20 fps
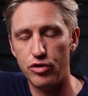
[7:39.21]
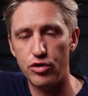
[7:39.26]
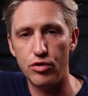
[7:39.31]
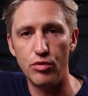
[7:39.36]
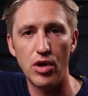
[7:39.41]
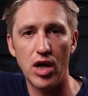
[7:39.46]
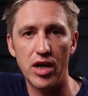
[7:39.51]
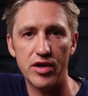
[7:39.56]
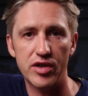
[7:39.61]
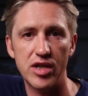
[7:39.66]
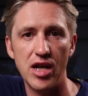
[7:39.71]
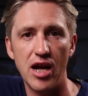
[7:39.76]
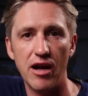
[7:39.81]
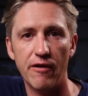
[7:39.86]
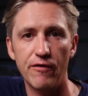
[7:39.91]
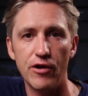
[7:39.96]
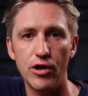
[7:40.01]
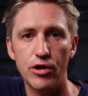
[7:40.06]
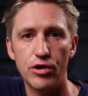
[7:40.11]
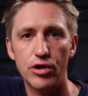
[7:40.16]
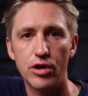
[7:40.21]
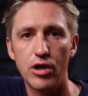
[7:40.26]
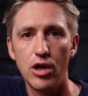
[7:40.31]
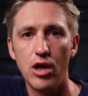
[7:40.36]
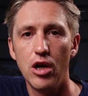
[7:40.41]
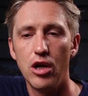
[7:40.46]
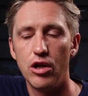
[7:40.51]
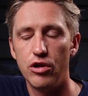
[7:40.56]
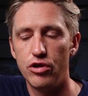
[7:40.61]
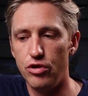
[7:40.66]
do not snag fish,
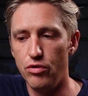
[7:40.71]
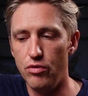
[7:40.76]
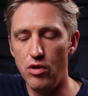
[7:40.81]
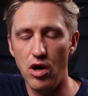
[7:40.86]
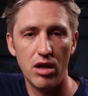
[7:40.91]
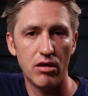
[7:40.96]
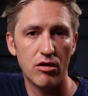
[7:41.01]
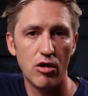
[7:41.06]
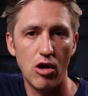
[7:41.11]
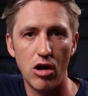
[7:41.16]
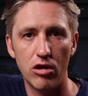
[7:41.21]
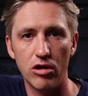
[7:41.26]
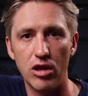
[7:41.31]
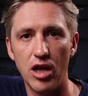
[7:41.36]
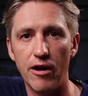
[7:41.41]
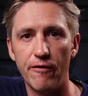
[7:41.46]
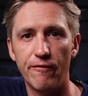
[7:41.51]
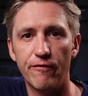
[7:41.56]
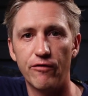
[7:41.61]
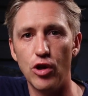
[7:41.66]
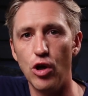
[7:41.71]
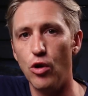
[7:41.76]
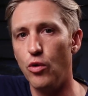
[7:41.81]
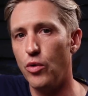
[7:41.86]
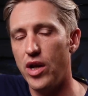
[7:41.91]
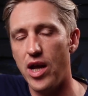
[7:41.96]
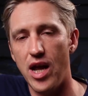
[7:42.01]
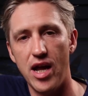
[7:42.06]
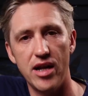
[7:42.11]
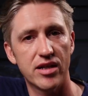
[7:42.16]
Do not longline
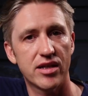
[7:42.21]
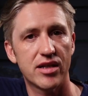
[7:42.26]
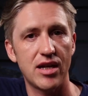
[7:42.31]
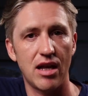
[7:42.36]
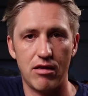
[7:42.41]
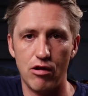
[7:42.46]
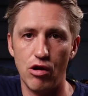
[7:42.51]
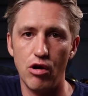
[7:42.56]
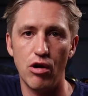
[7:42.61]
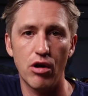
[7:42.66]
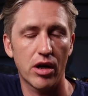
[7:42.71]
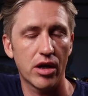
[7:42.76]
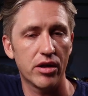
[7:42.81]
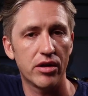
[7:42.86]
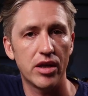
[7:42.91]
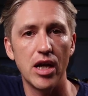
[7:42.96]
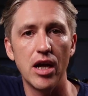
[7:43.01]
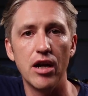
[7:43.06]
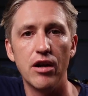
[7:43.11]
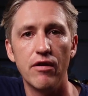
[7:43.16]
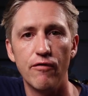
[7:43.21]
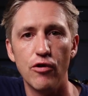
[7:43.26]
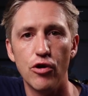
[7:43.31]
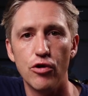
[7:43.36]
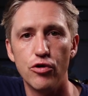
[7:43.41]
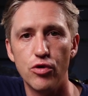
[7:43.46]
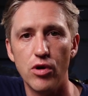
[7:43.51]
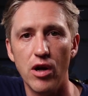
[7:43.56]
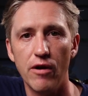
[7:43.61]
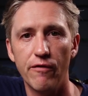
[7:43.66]
float and set the hook at the end of
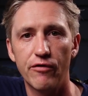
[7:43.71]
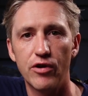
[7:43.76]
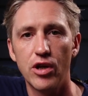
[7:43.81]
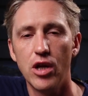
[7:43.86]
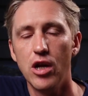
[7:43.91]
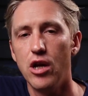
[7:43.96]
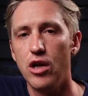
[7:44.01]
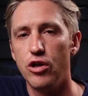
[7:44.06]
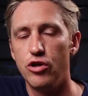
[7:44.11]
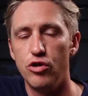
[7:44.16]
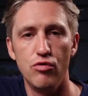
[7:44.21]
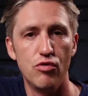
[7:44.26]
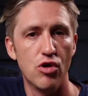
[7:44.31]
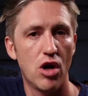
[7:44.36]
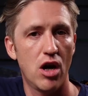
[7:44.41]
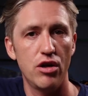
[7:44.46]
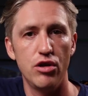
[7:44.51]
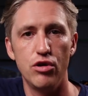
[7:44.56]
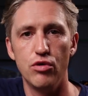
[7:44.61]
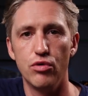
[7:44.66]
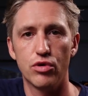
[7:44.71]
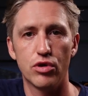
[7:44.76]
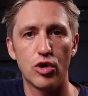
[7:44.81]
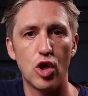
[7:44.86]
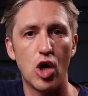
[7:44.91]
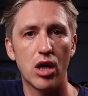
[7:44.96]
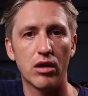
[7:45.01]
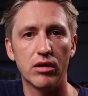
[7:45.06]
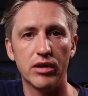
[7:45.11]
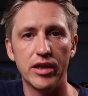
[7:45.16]
your drift. Do not use
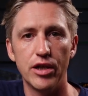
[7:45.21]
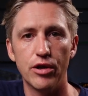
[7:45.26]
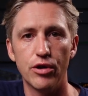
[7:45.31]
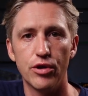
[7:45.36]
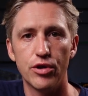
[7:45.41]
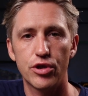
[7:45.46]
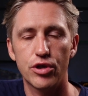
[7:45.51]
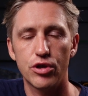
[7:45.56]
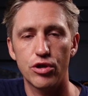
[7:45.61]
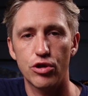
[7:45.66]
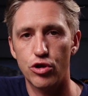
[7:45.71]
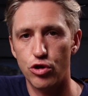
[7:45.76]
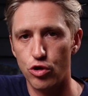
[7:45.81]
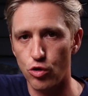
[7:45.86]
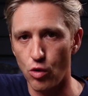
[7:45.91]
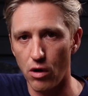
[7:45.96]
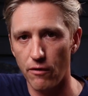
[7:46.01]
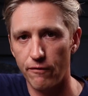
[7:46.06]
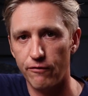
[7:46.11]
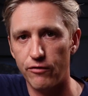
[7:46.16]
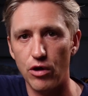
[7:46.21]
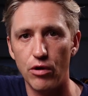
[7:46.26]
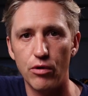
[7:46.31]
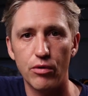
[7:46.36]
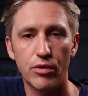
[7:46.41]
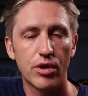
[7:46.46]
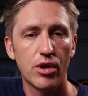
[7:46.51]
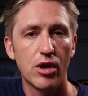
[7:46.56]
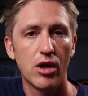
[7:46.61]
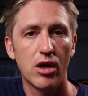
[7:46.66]
long leaders. Short
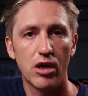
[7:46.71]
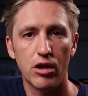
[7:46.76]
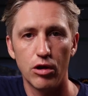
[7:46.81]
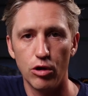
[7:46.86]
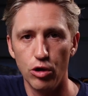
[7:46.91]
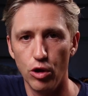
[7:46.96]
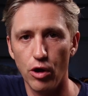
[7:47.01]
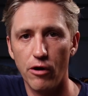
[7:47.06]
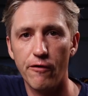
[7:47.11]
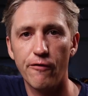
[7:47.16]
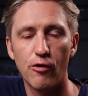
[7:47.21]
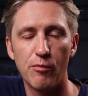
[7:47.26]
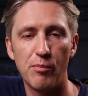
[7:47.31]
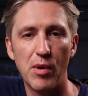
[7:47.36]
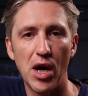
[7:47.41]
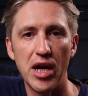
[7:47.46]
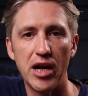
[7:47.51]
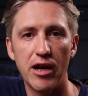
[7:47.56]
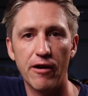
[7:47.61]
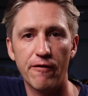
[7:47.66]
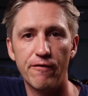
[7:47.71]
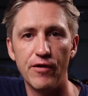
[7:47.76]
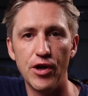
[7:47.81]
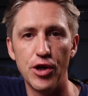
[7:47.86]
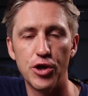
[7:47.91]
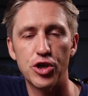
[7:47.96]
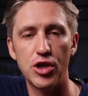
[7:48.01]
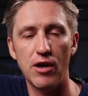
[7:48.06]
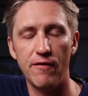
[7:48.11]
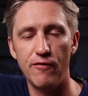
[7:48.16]
float, look for biting
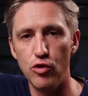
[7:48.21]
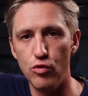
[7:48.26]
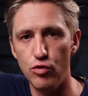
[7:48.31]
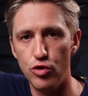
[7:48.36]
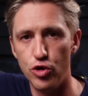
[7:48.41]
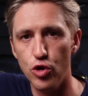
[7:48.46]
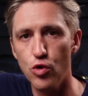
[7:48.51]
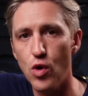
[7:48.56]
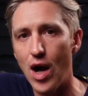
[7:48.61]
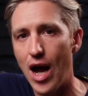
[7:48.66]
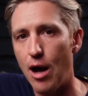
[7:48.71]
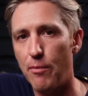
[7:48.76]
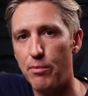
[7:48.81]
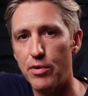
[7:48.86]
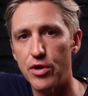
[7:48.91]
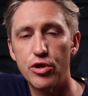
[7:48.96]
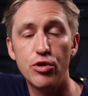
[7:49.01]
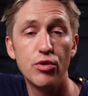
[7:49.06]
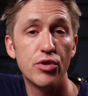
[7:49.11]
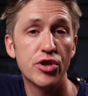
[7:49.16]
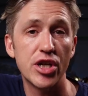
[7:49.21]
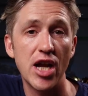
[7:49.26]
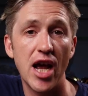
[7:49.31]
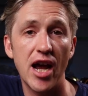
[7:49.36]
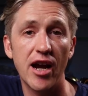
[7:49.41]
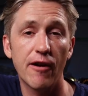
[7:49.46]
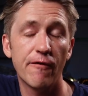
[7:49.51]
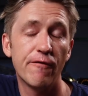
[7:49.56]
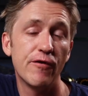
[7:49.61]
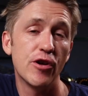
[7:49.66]
fish. If you do happen to
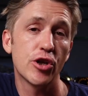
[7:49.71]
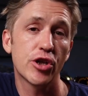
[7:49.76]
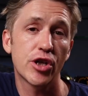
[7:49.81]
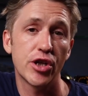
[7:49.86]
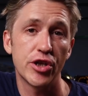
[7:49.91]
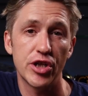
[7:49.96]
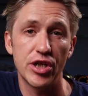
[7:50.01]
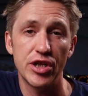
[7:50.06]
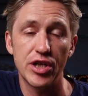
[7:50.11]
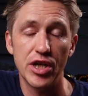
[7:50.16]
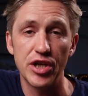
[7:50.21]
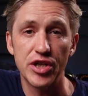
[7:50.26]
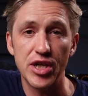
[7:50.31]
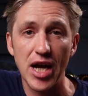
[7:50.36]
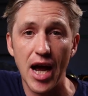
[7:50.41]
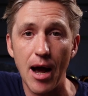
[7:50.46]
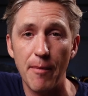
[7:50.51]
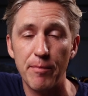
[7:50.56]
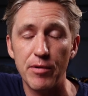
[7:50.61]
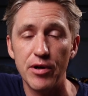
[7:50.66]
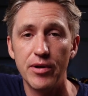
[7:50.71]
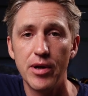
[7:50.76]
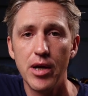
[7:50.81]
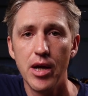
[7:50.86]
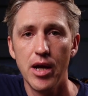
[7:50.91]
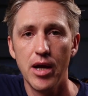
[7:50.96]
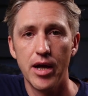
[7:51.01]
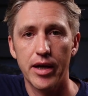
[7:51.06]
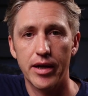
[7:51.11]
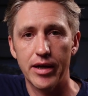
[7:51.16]
snag a fish, because it does happen,
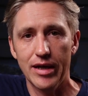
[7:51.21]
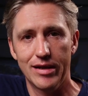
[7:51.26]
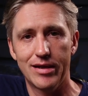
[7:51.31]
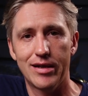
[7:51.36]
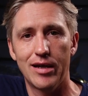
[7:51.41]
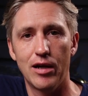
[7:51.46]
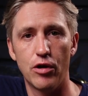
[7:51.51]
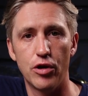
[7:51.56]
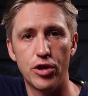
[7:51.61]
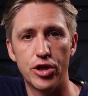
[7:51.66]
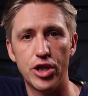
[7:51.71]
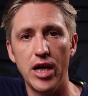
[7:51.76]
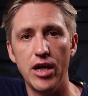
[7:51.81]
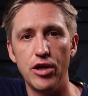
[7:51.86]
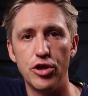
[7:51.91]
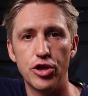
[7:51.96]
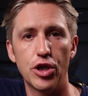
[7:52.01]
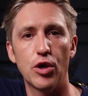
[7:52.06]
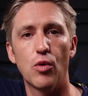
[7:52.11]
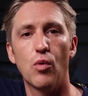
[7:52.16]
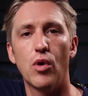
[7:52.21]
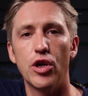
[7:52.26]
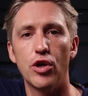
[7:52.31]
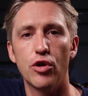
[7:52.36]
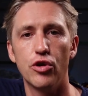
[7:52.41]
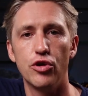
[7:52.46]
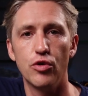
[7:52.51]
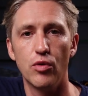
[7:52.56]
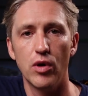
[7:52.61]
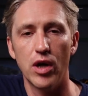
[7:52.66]
consider changing what
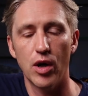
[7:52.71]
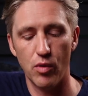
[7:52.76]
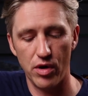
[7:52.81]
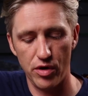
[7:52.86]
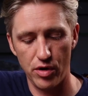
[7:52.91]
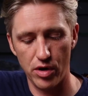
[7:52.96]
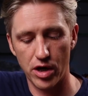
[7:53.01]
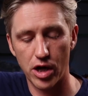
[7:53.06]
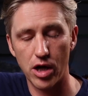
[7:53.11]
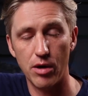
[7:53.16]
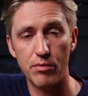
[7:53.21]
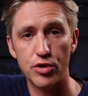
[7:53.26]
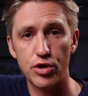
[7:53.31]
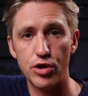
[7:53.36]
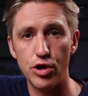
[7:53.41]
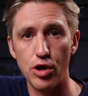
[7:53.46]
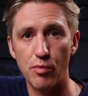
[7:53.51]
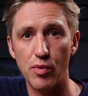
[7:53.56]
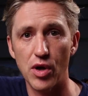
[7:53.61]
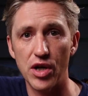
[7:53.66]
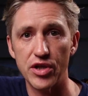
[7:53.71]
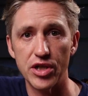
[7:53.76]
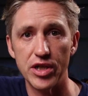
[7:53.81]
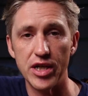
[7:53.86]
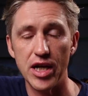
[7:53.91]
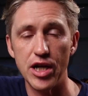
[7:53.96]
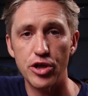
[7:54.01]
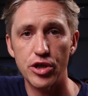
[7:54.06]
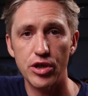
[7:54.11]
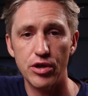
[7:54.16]
you're doing, whether it comes to your
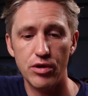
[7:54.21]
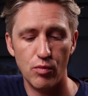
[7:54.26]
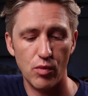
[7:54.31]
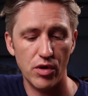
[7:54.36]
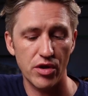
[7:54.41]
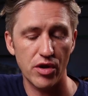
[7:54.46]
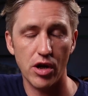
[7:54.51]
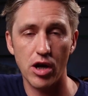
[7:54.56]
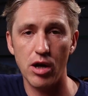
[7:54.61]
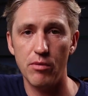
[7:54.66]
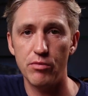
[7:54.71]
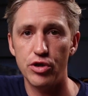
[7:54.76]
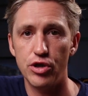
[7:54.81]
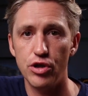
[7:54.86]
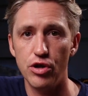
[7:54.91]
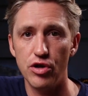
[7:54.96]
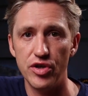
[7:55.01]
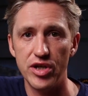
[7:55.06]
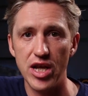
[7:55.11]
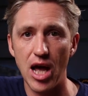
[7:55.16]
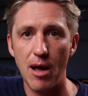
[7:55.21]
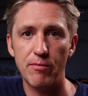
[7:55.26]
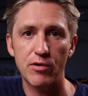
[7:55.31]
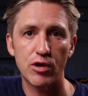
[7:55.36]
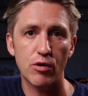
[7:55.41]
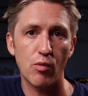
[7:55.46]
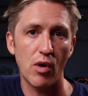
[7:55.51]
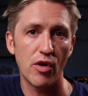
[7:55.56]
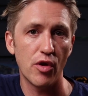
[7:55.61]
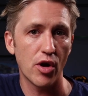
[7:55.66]
presentation, whether it comes to your
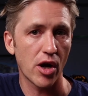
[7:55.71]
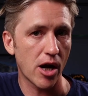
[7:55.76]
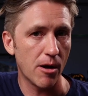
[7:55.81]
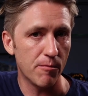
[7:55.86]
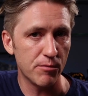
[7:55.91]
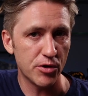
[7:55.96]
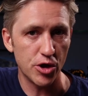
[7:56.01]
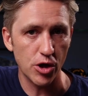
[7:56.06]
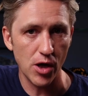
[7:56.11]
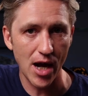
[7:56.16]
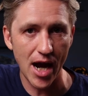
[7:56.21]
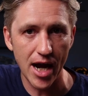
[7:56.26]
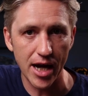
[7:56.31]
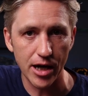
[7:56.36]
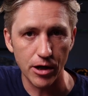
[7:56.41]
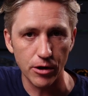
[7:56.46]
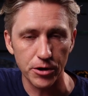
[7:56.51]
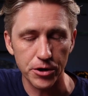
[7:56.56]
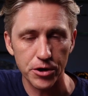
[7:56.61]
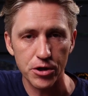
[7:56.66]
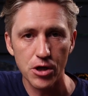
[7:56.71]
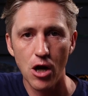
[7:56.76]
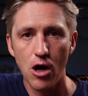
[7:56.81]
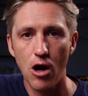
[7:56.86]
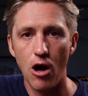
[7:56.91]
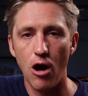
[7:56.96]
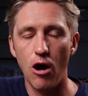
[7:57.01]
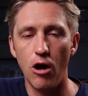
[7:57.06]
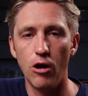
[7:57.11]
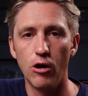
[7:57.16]
depth, whether it comes to your angles.
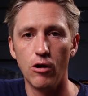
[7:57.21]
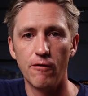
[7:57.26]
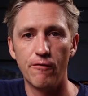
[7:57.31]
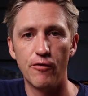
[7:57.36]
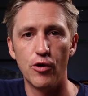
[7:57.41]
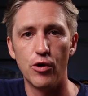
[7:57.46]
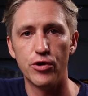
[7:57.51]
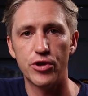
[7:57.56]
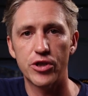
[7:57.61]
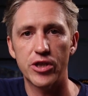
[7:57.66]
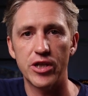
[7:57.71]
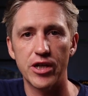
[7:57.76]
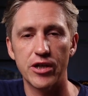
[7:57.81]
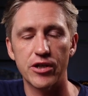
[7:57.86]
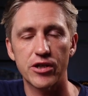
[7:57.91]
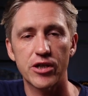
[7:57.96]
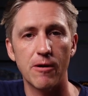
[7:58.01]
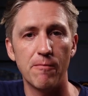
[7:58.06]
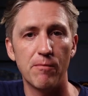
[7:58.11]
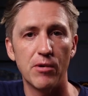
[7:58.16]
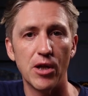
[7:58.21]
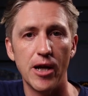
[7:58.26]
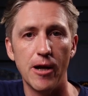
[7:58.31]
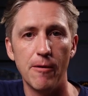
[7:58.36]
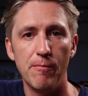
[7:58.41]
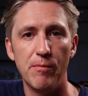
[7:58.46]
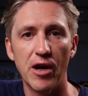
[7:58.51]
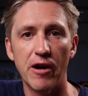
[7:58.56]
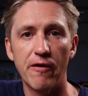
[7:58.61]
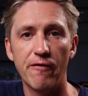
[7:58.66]
All of those things can play
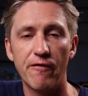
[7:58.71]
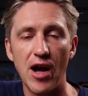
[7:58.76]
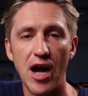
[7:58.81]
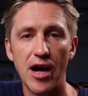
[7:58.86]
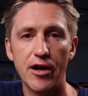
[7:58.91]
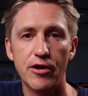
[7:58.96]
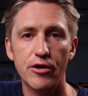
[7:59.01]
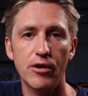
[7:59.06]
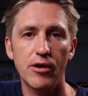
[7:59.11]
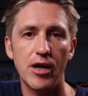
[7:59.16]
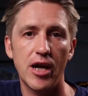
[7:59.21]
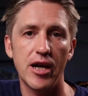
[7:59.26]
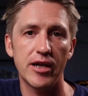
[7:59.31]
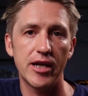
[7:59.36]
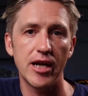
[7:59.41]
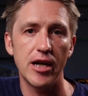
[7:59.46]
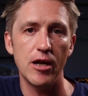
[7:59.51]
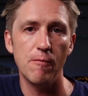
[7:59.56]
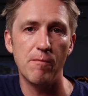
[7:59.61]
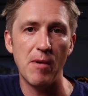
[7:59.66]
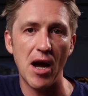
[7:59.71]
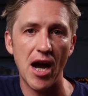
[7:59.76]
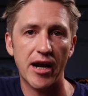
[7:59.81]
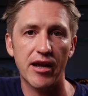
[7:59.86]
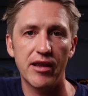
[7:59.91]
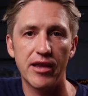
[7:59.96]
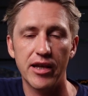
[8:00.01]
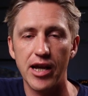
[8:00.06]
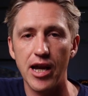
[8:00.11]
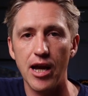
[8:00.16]
a big factor and get you
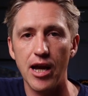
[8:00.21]
back in the